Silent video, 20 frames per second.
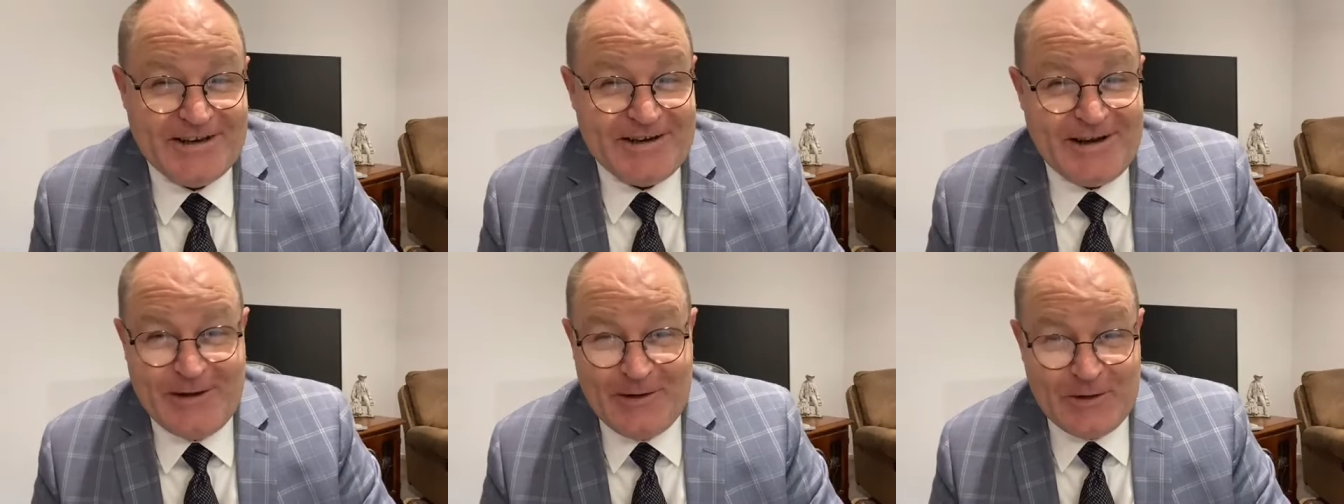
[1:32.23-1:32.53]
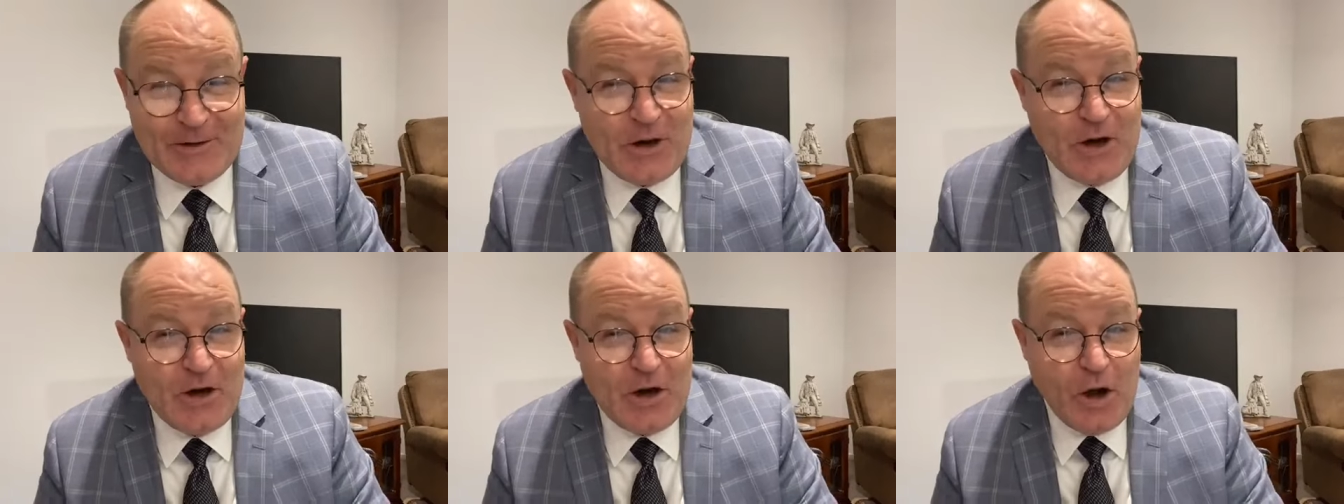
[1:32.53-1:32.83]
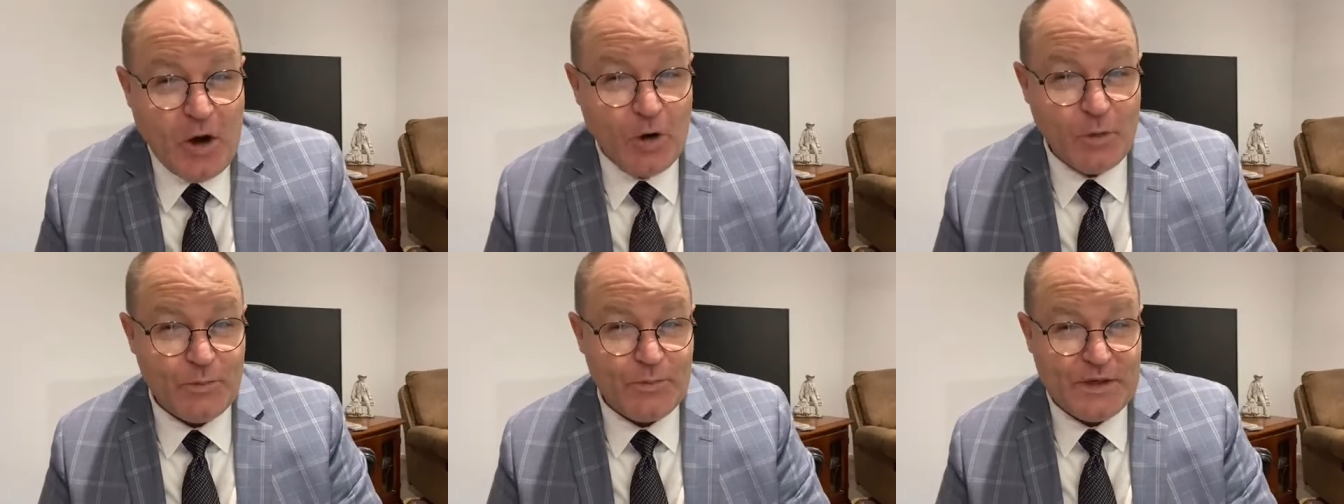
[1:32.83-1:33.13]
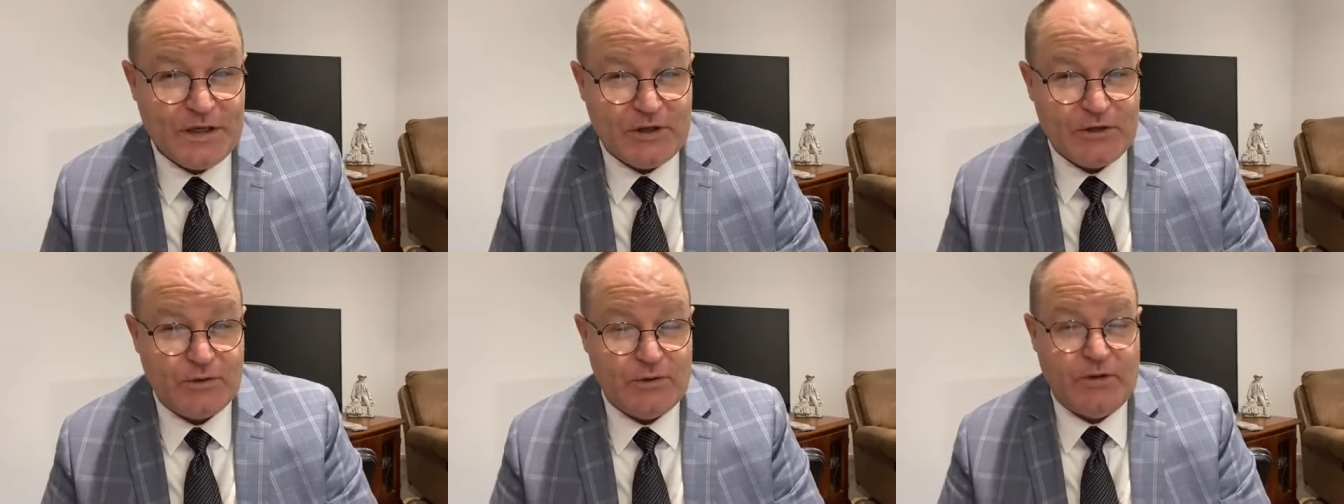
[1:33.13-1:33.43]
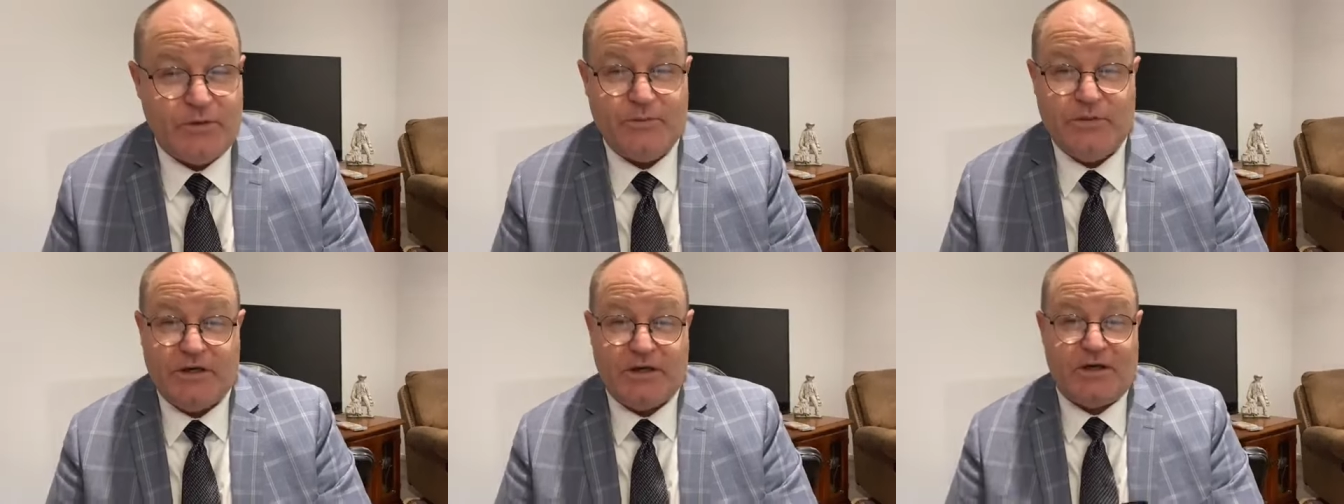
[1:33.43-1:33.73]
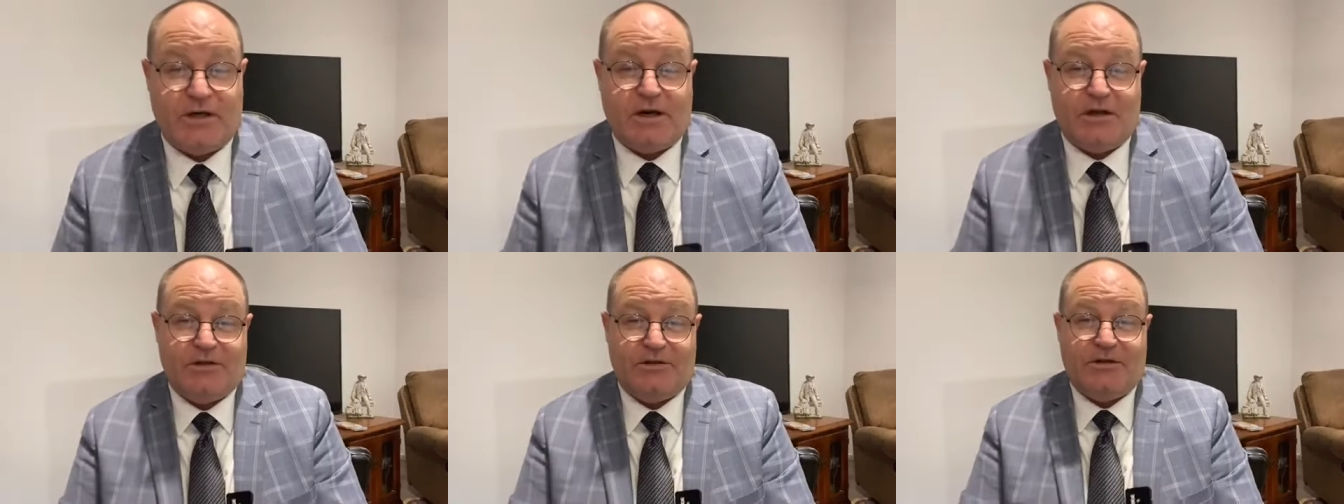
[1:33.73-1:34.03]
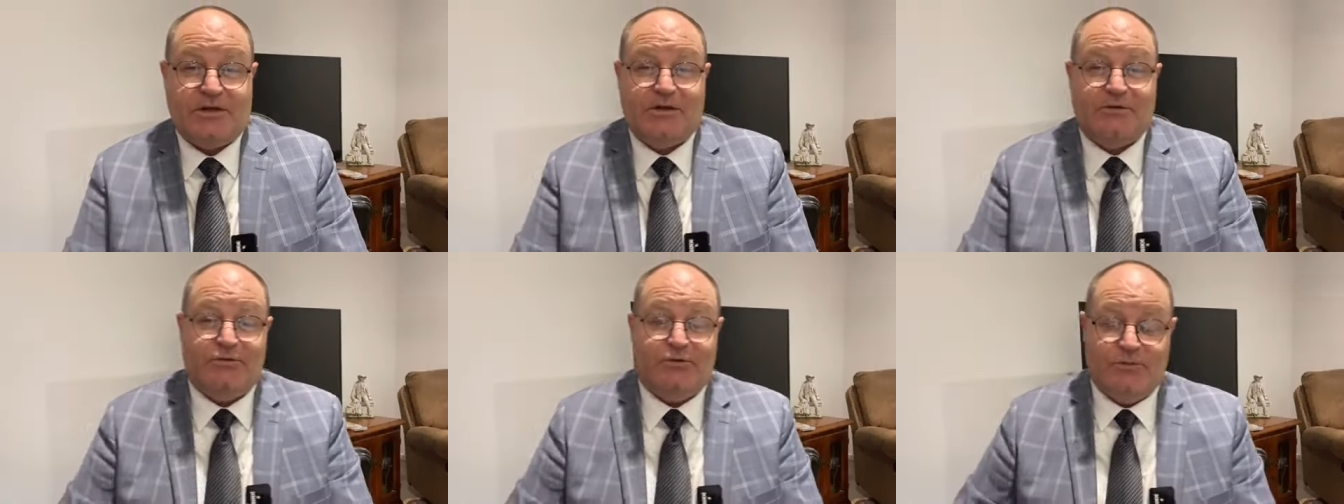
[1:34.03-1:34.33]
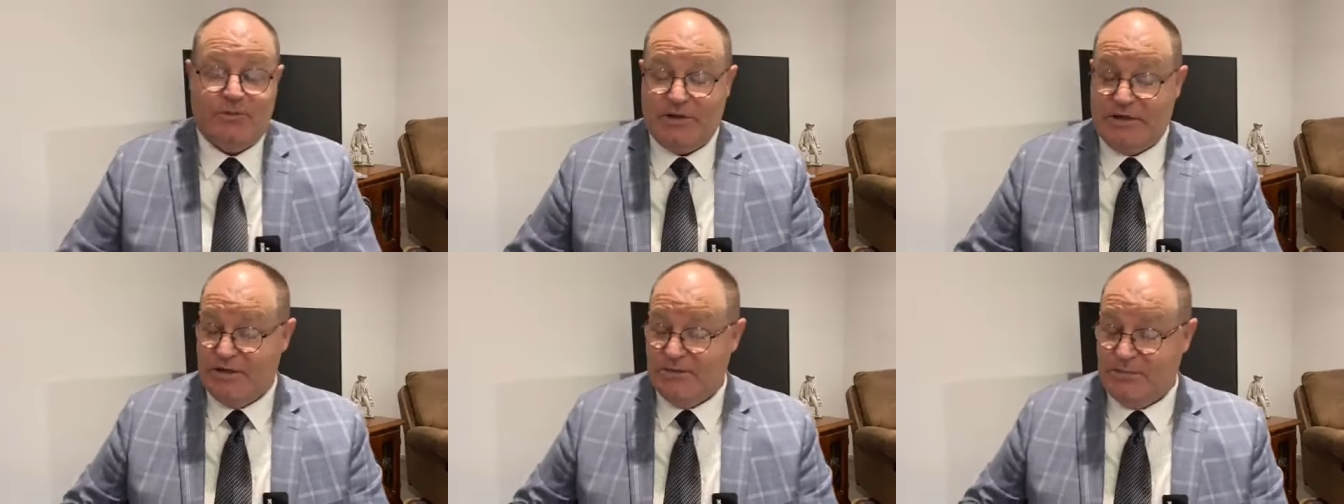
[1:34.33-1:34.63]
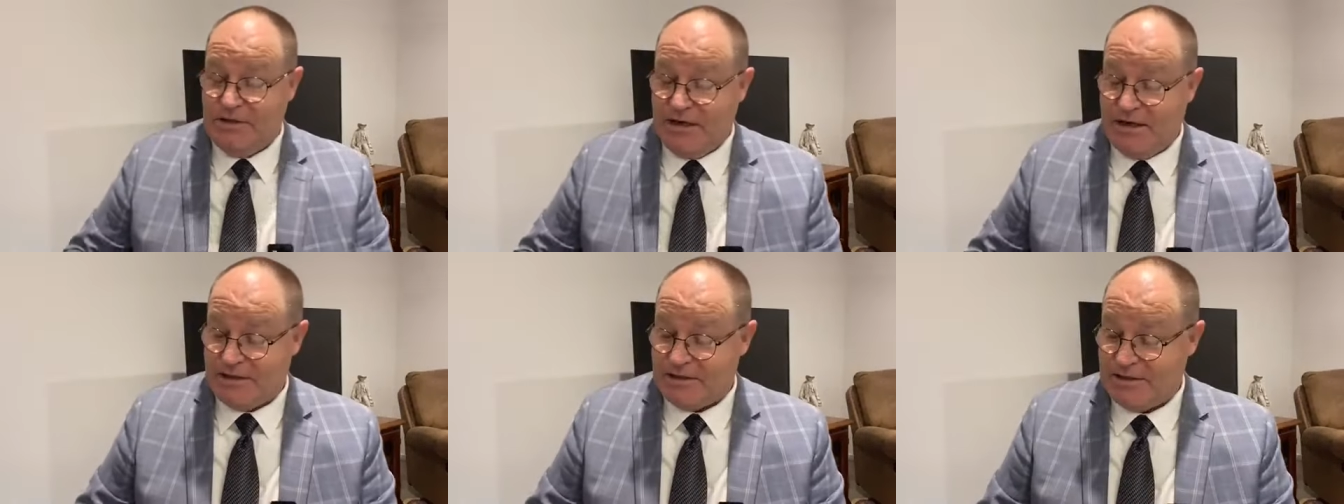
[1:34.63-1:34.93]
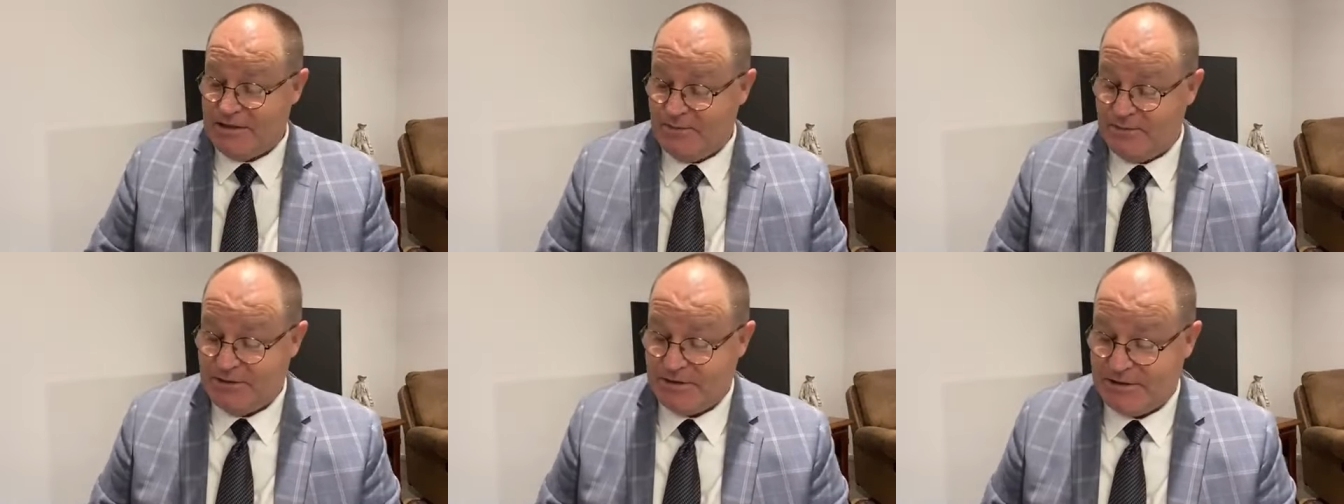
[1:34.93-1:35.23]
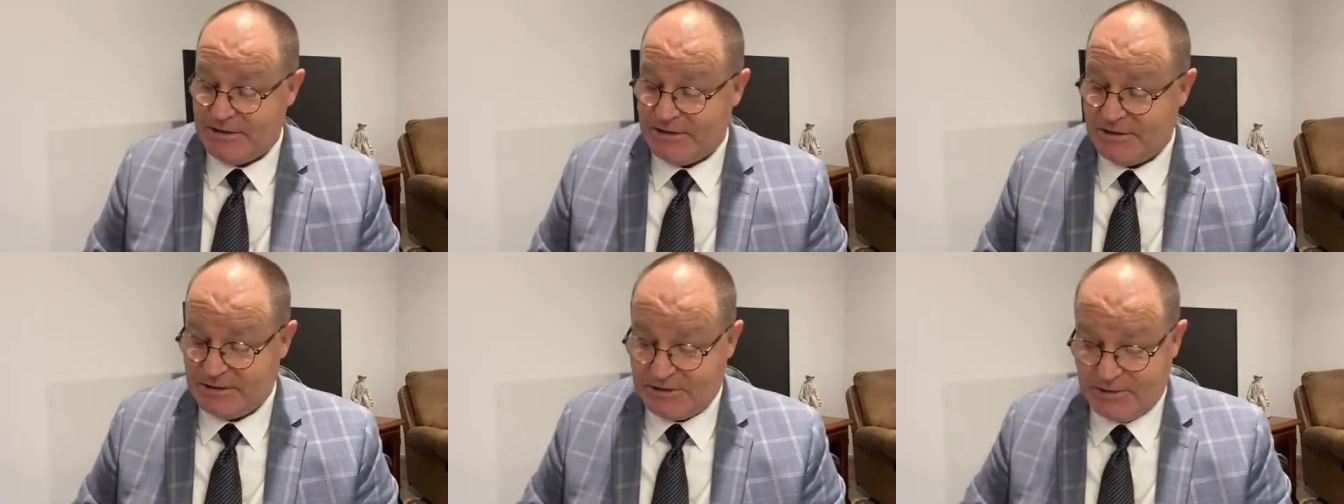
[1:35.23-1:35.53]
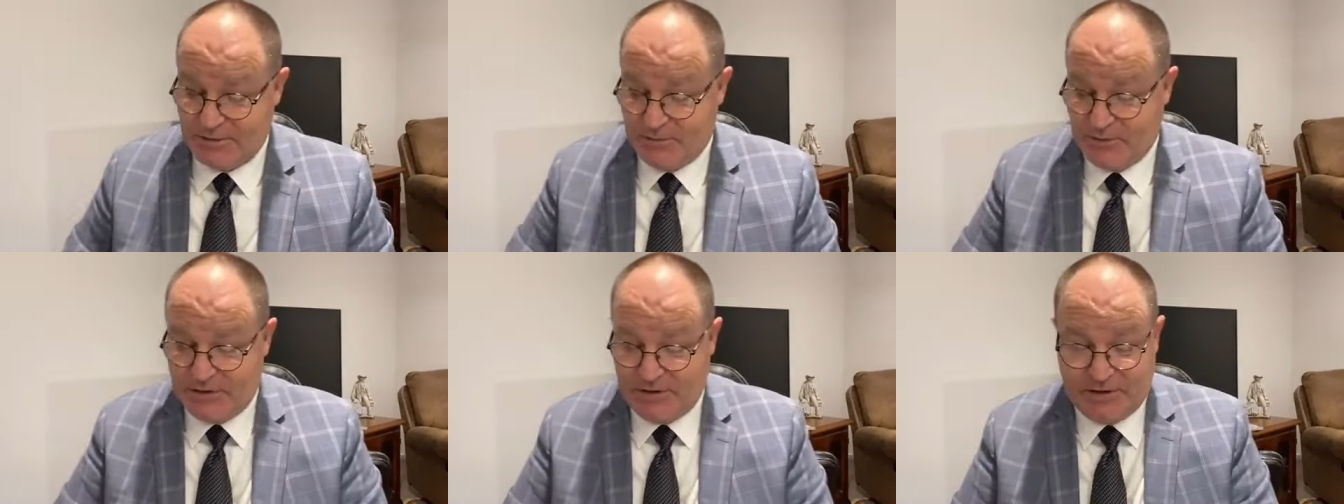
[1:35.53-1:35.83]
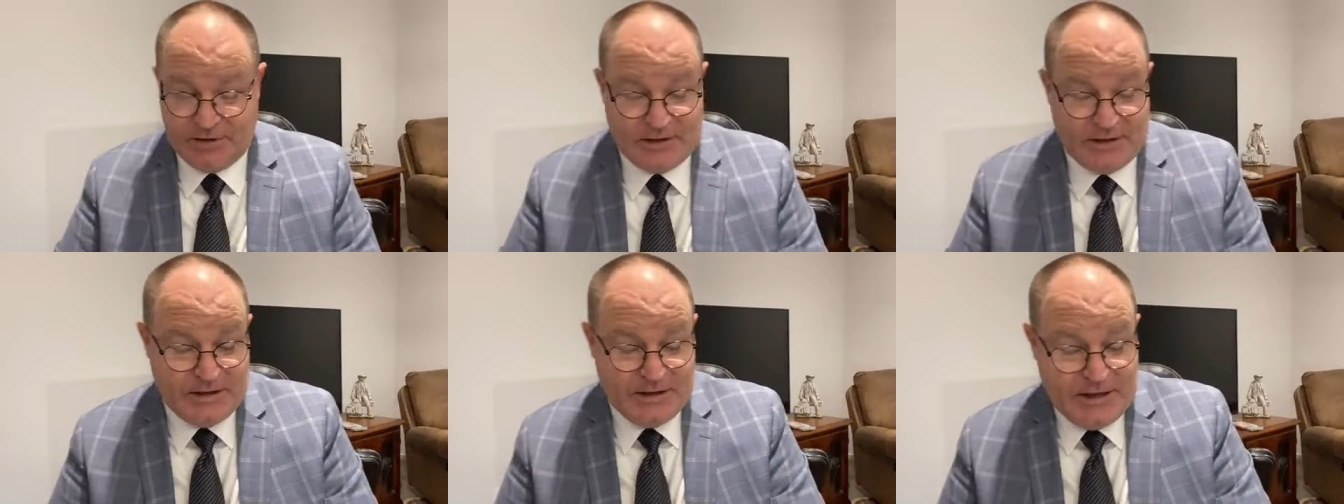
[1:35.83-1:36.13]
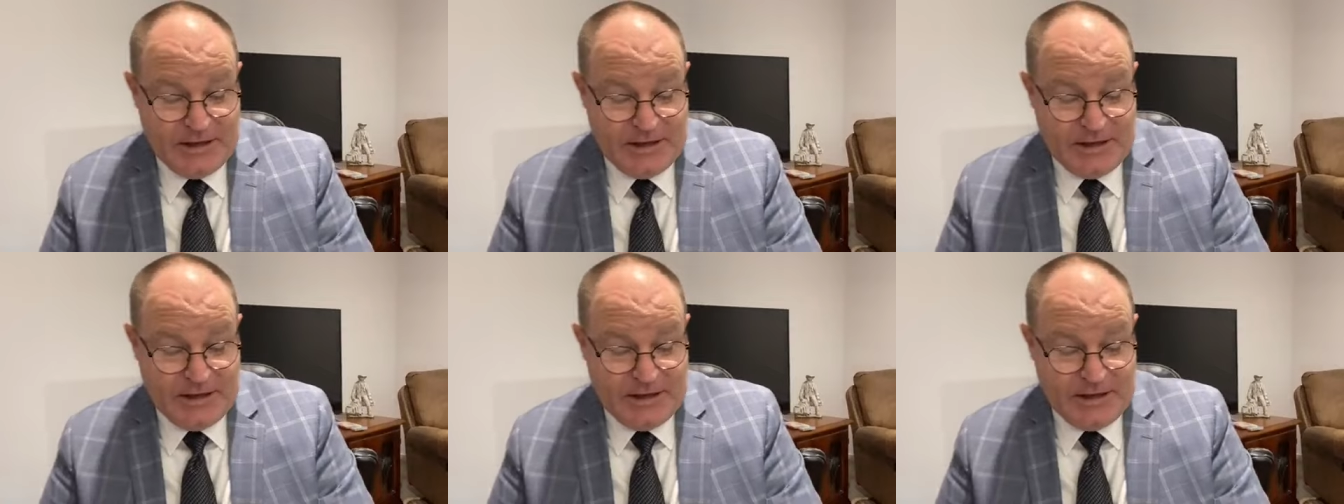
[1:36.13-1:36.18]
now don't hold me to it, but I don't think we'll be in Mark chapter 6 tomorrow.